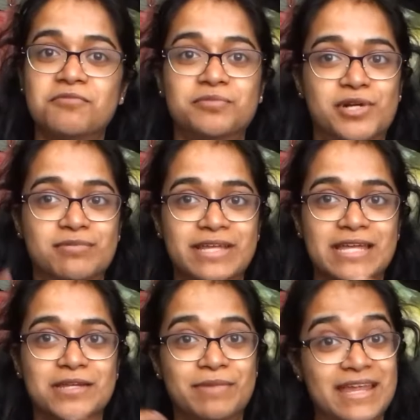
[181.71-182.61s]
We'll probably
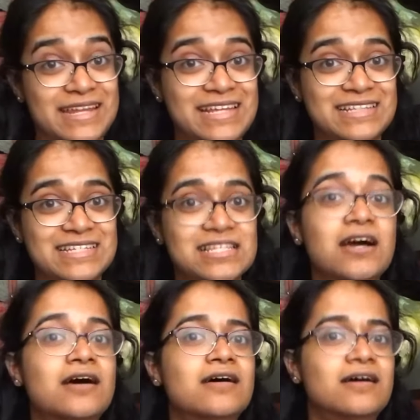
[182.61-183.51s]
end up editing this
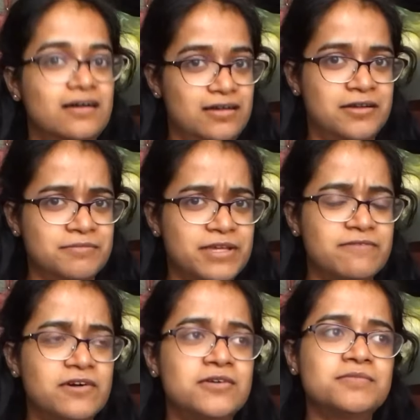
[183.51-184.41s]
on my
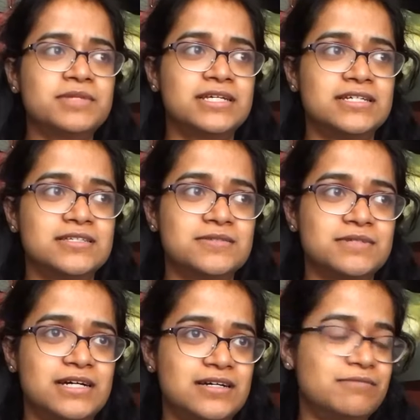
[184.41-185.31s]
phone because
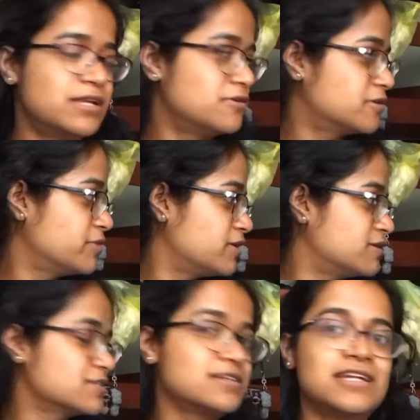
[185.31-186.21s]
my new computer
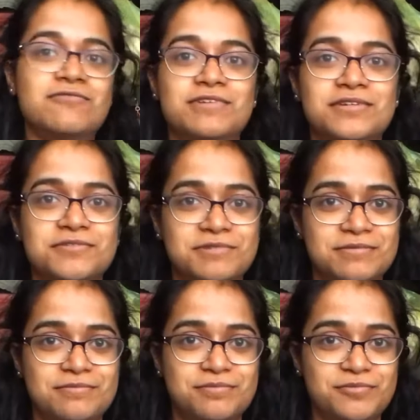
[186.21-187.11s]
does not have Windows
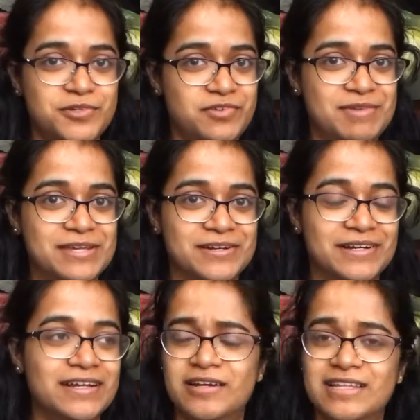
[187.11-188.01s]
Movie
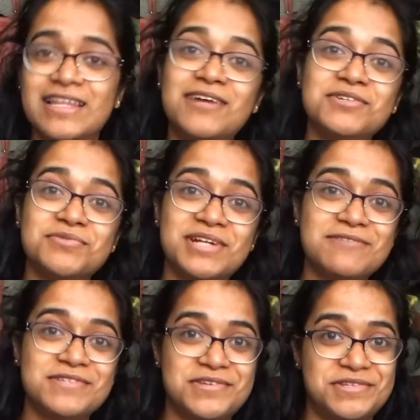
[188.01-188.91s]
Maker. And that was what I
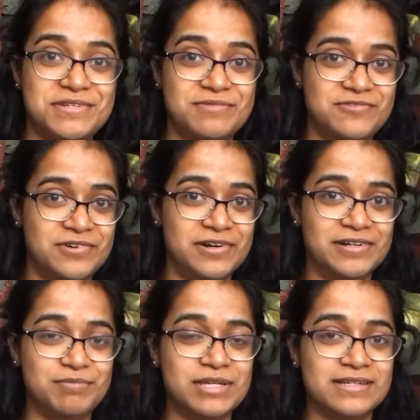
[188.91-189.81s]
was using
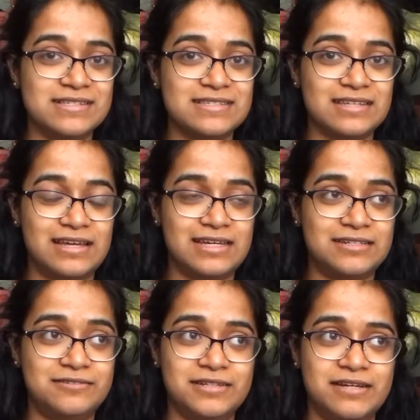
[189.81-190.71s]
before because I
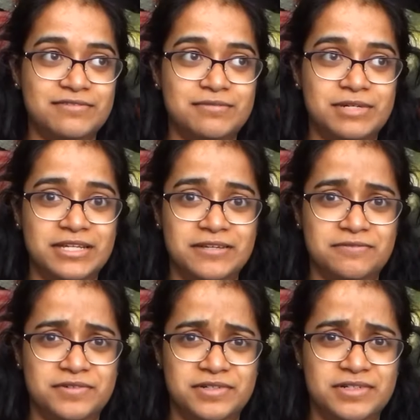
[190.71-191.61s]
don't have the money
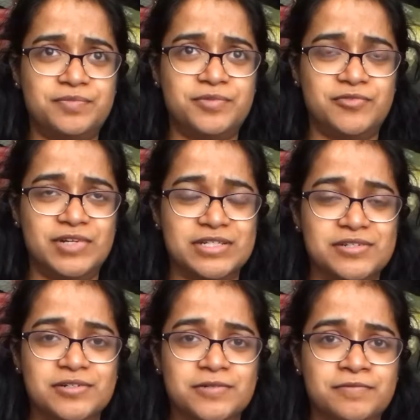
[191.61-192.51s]
for
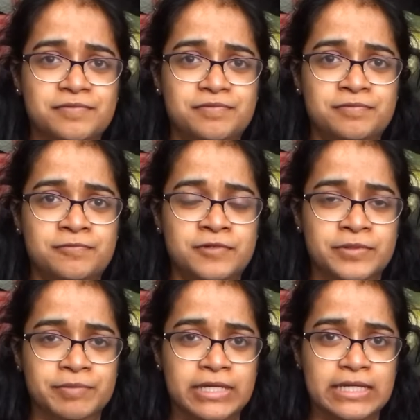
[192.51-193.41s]
professional
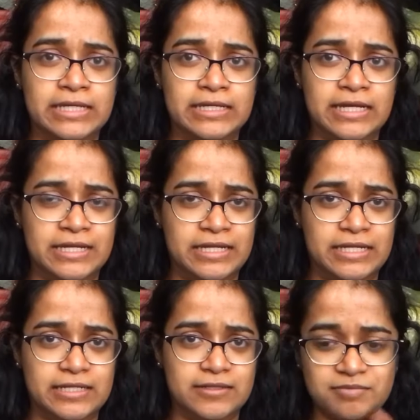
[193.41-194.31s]
filmmaking
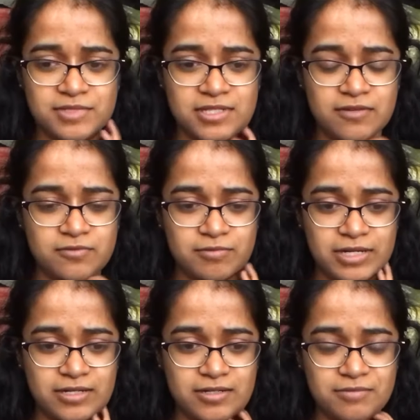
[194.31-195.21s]
editing
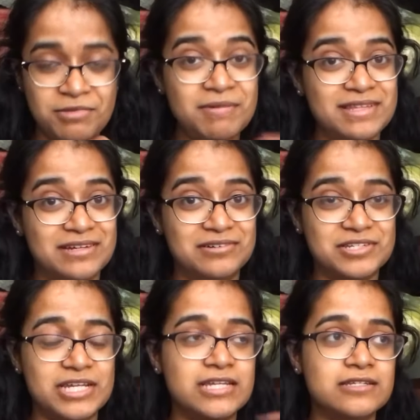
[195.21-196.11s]
software. Maybe that'll
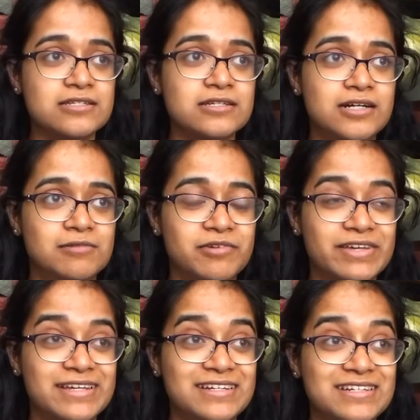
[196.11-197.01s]
change. If I
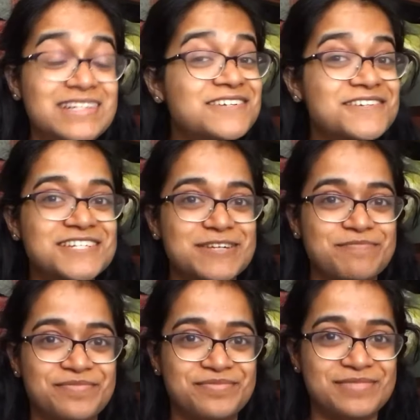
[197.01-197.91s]
can get an internship
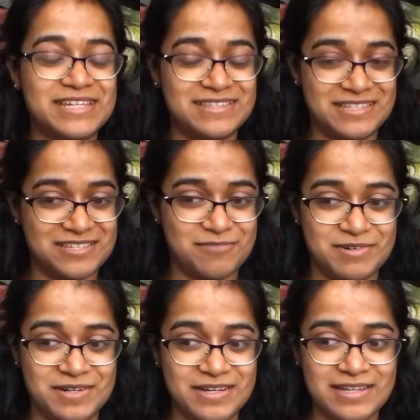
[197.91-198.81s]
this
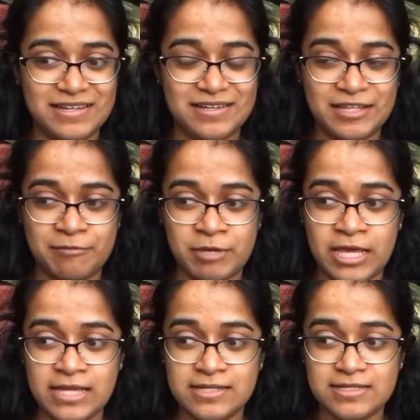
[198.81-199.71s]
summer that
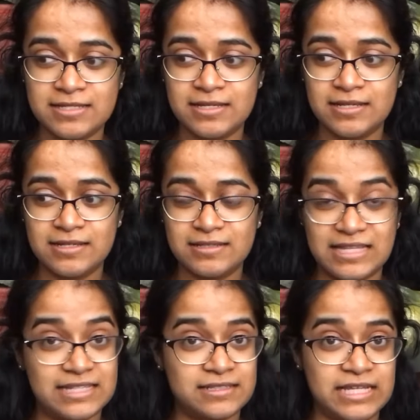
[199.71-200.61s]
pays,
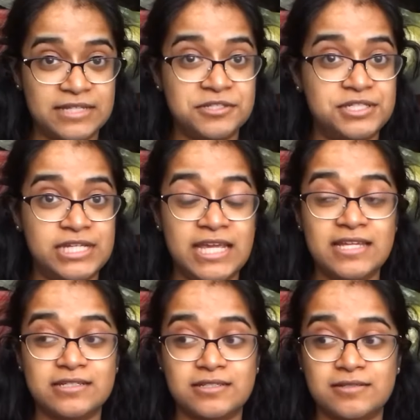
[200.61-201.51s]
that could
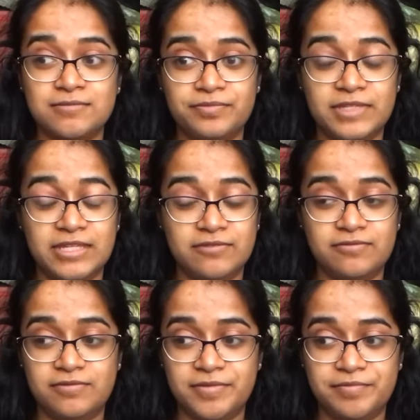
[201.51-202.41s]
change if
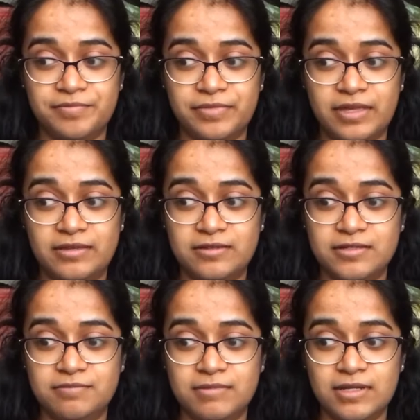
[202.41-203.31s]
I
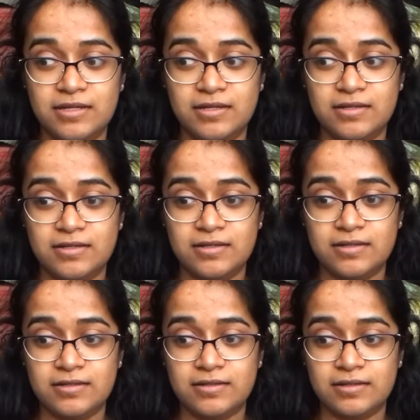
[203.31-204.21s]
could
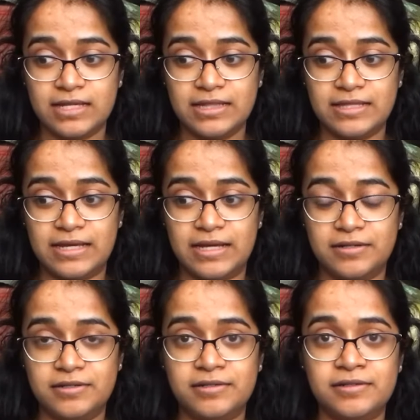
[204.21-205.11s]
get that.